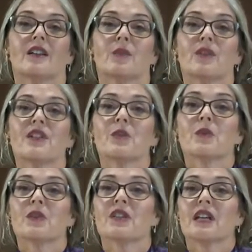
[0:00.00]
The
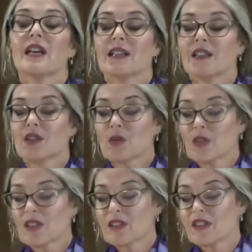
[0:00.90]
principles and
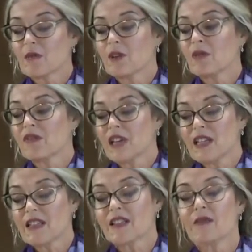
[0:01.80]
sources have been
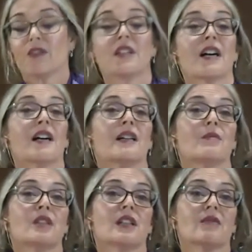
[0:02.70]
revised several
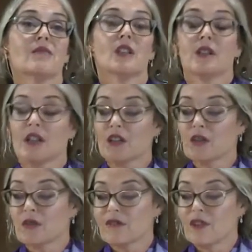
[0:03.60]
times, and they're under
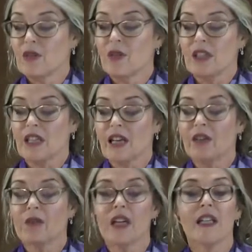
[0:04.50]
review
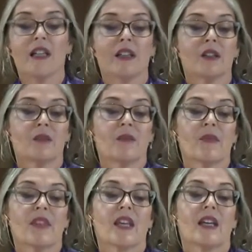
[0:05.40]
again right now.
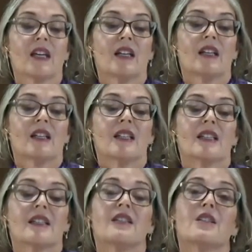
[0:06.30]

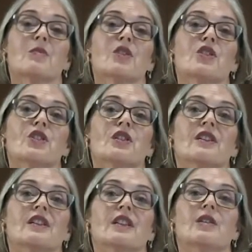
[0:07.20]
Since
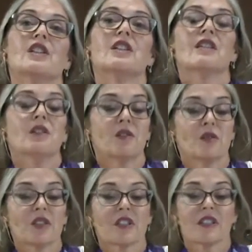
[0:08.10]
merger, Unitarian
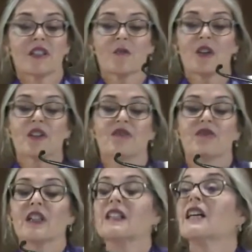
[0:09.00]
Universalists have been on the
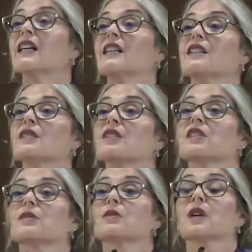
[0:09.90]
front lines of the
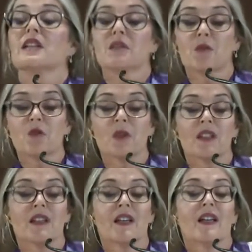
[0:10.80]
civil rights movement,